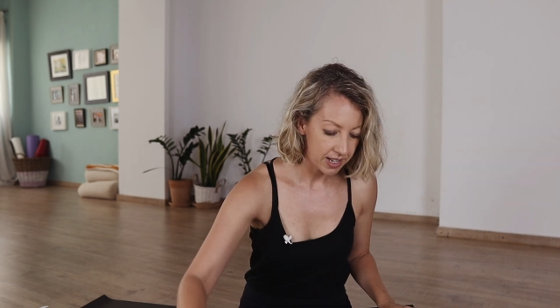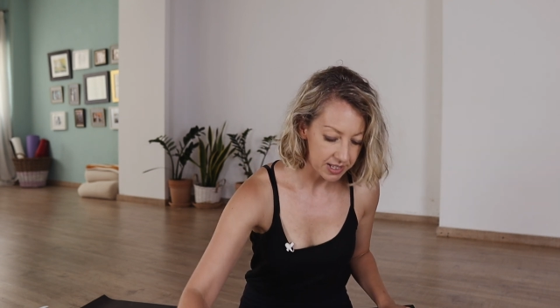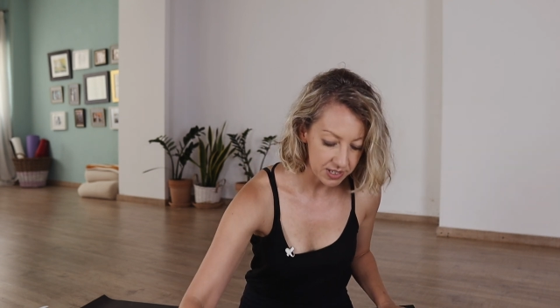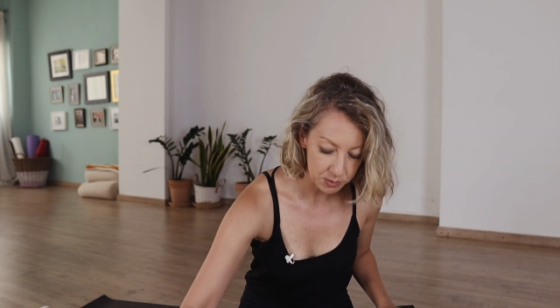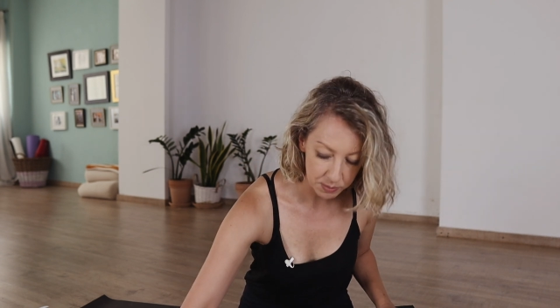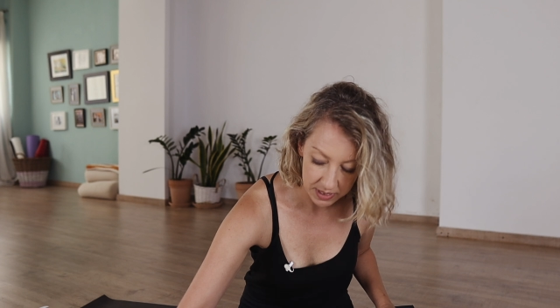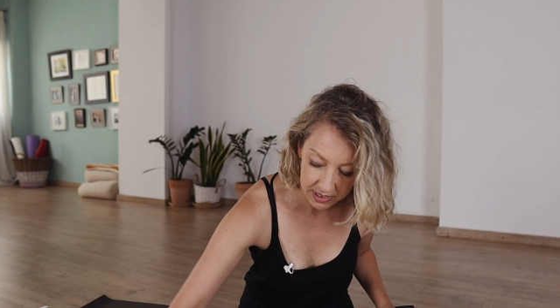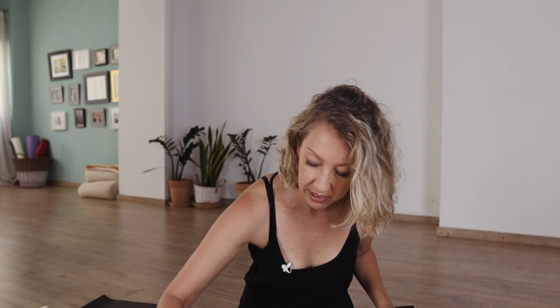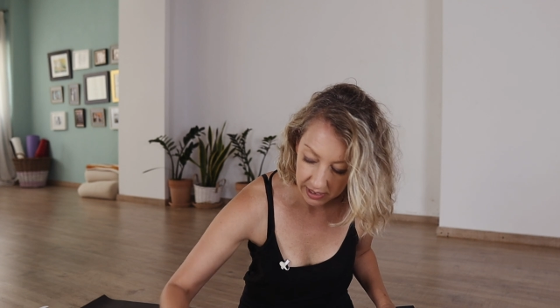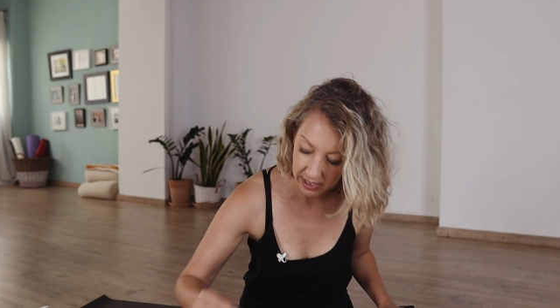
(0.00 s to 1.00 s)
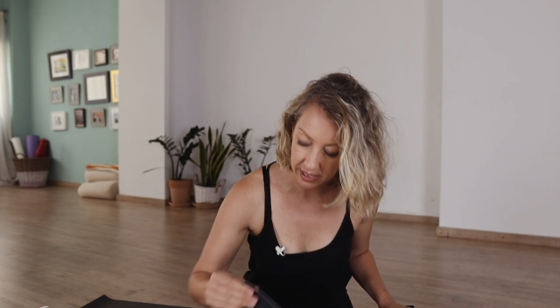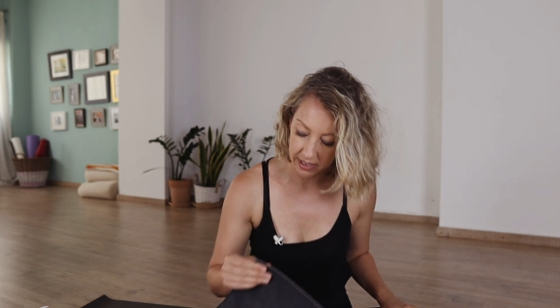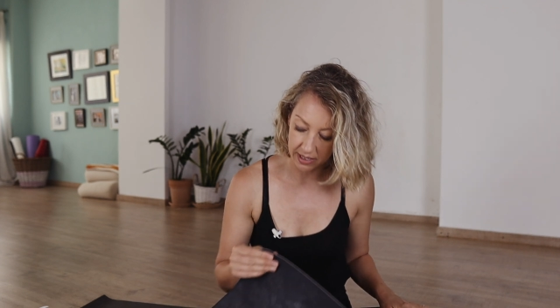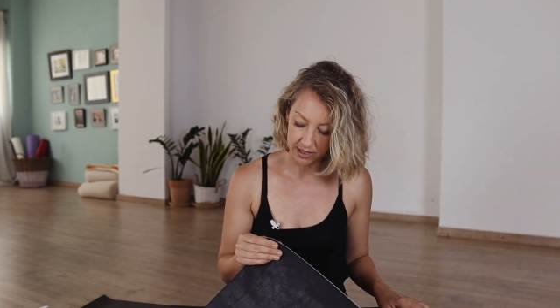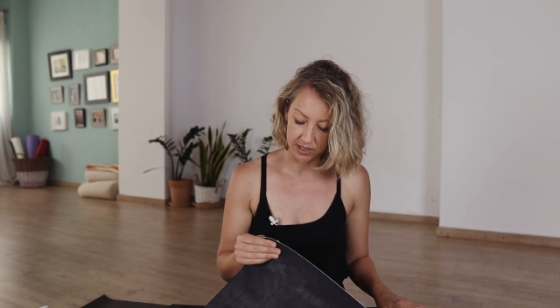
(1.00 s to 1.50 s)
This is basically
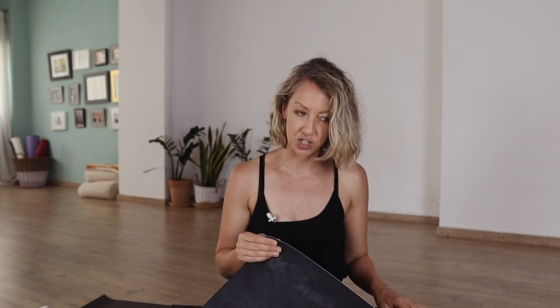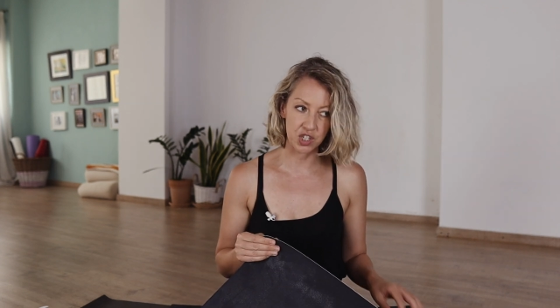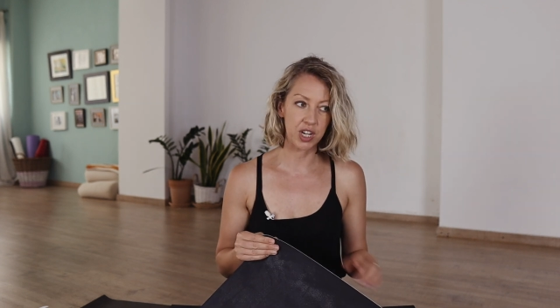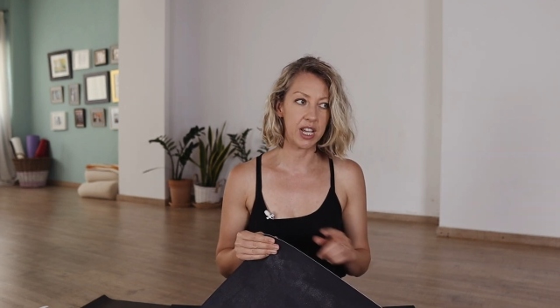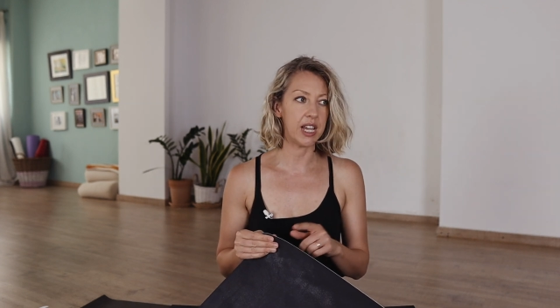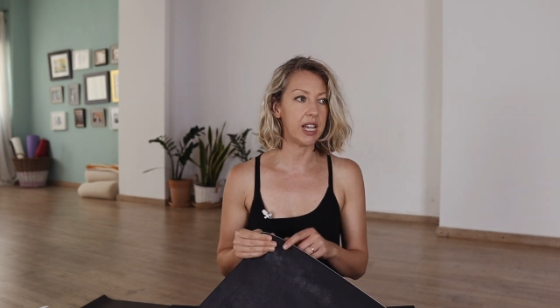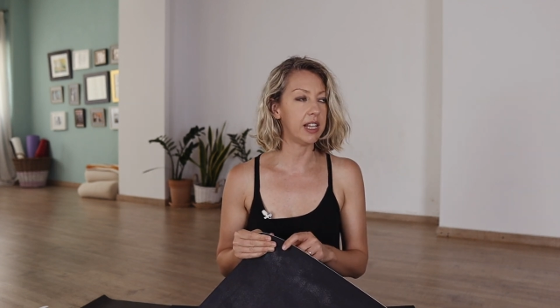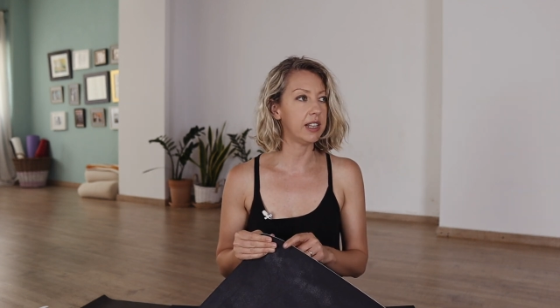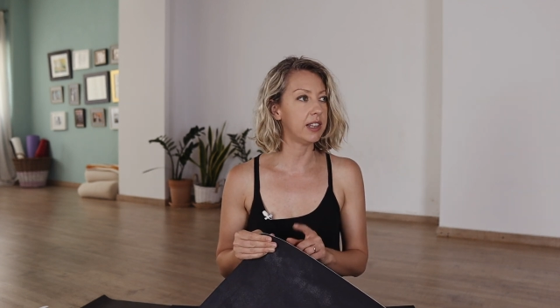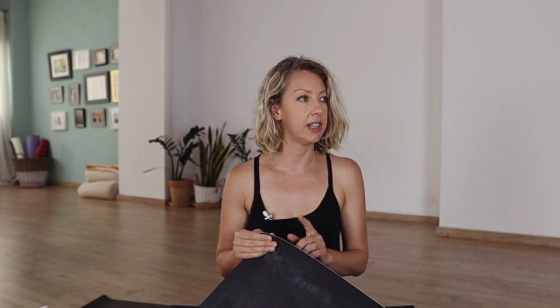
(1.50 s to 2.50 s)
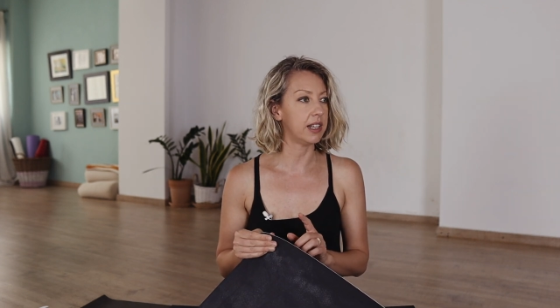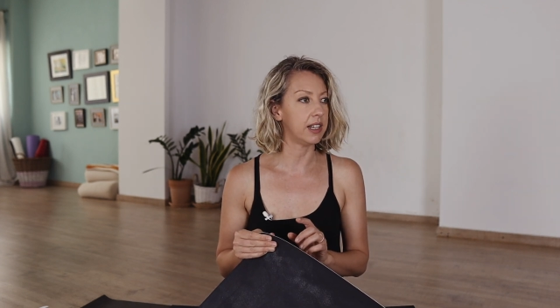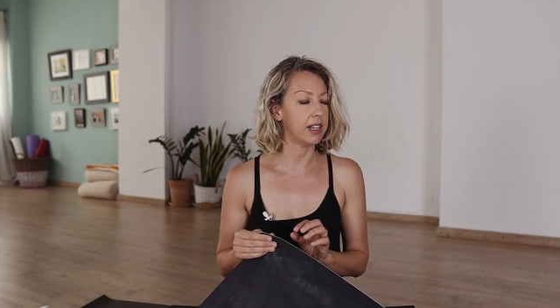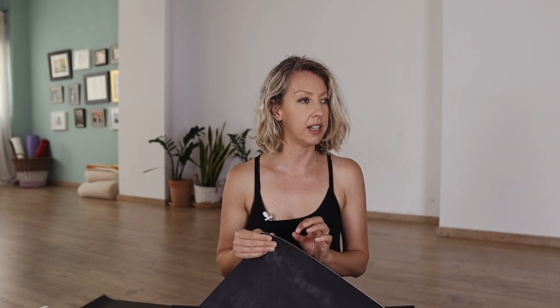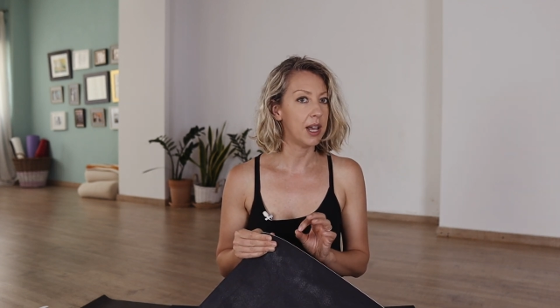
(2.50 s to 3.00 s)
like the jade,
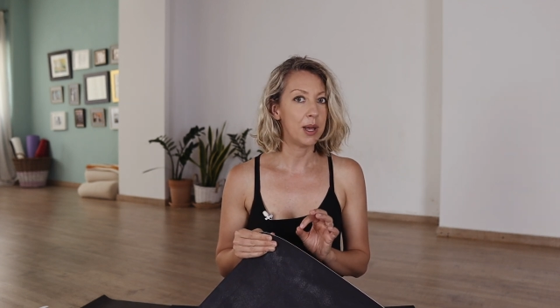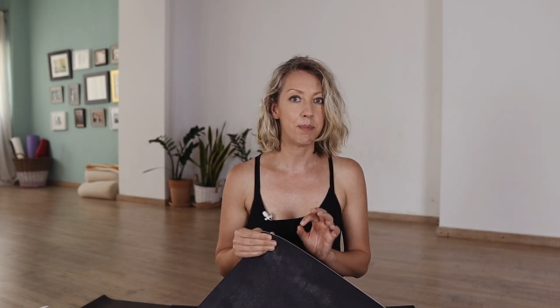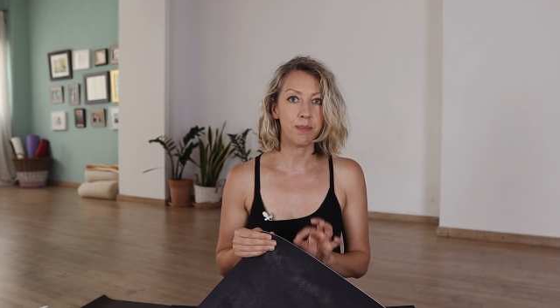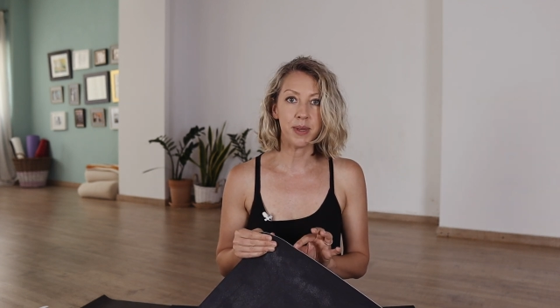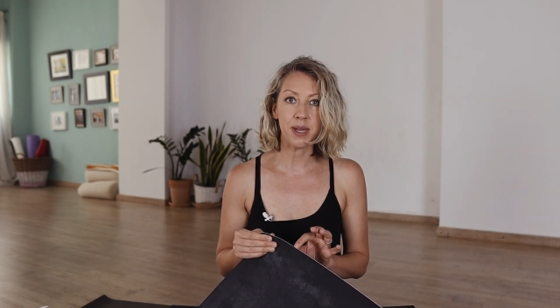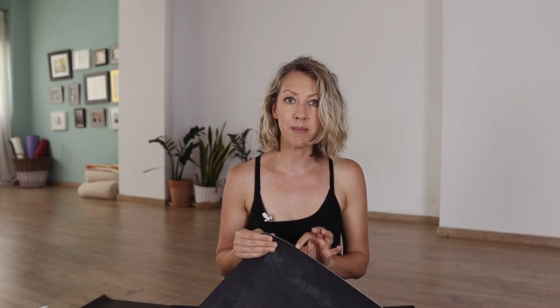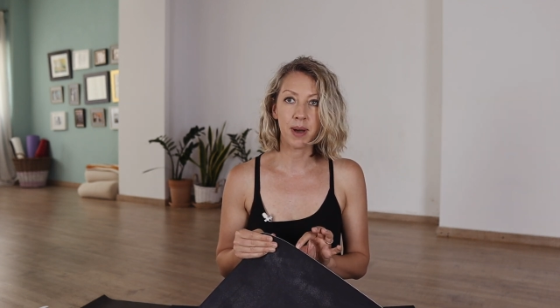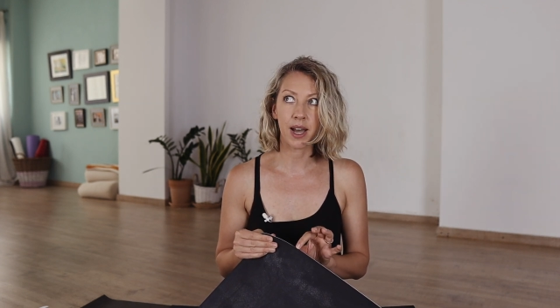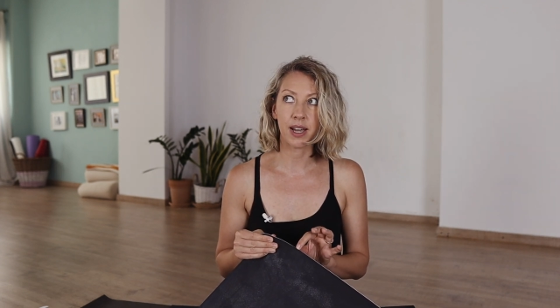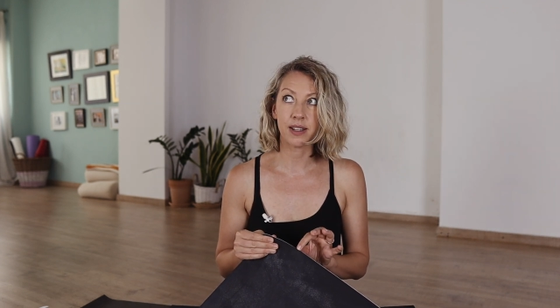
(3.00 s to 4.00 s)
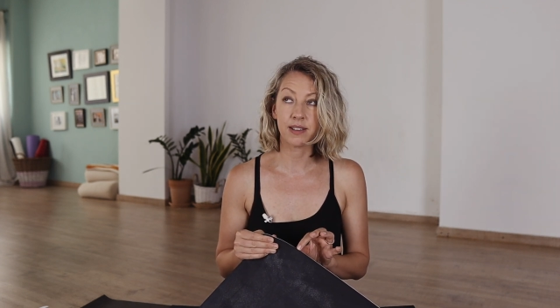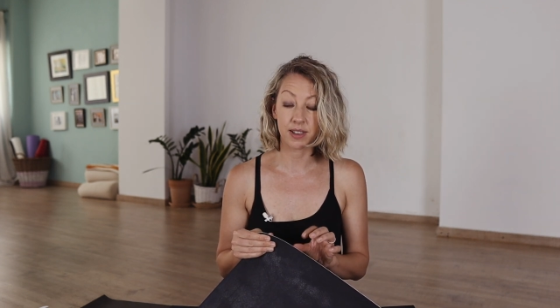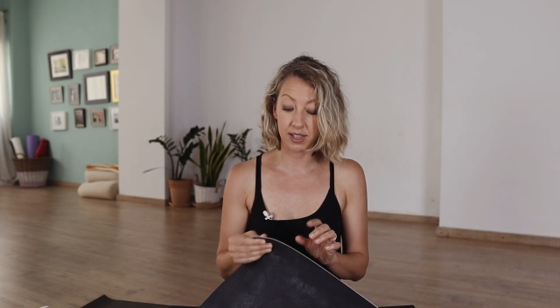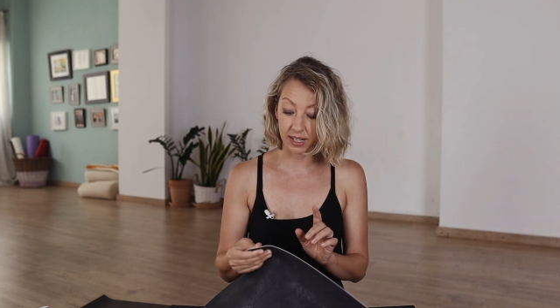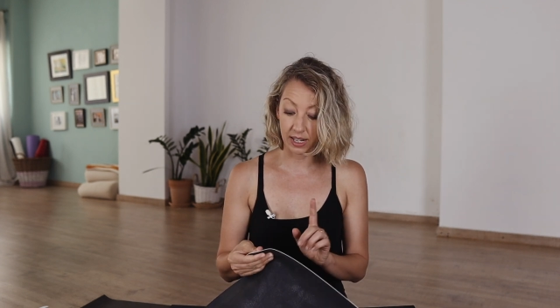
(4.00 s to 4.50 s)
the bee mat,
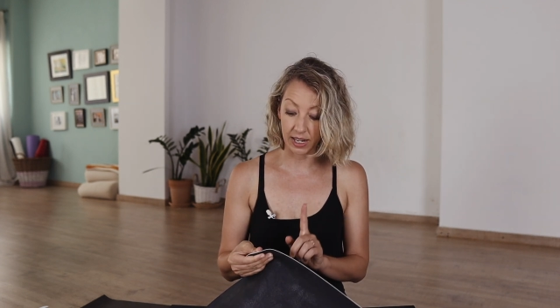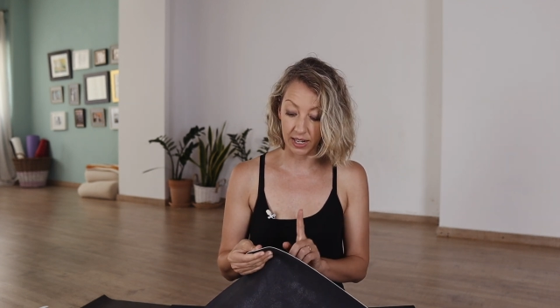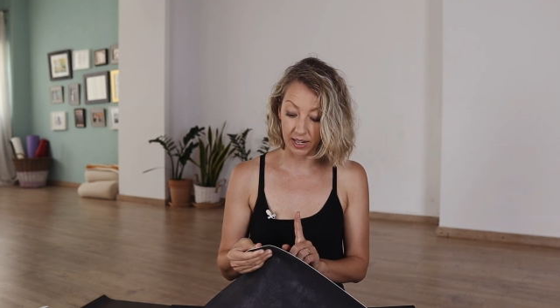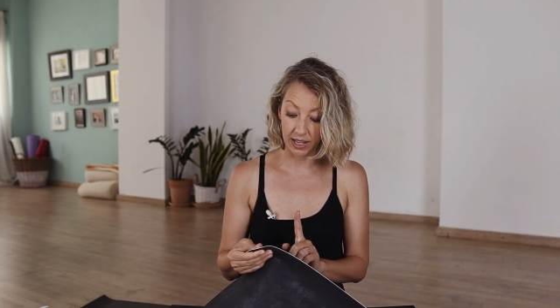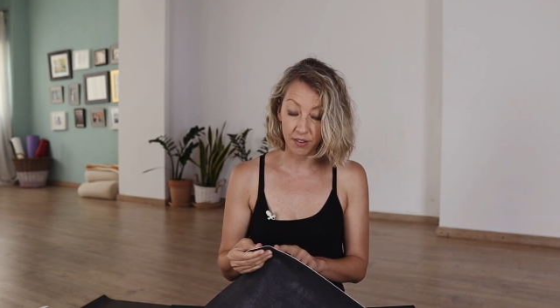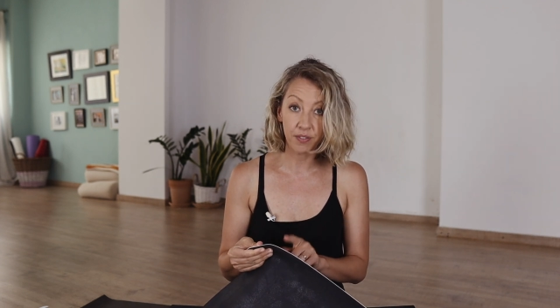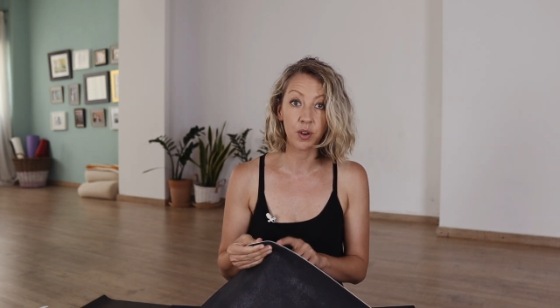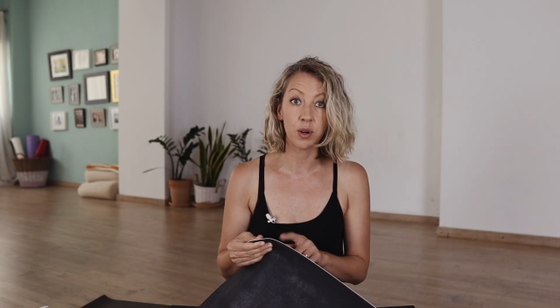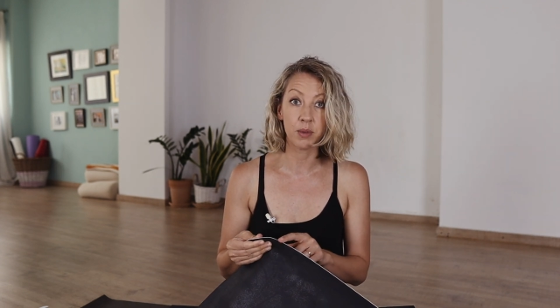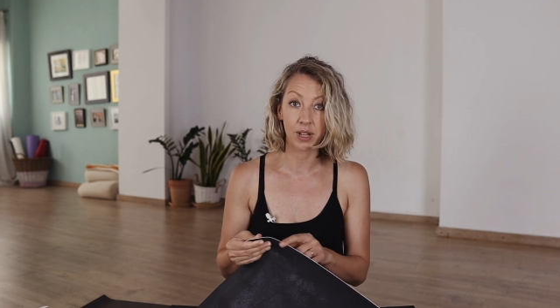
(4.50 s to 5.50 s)
the life form.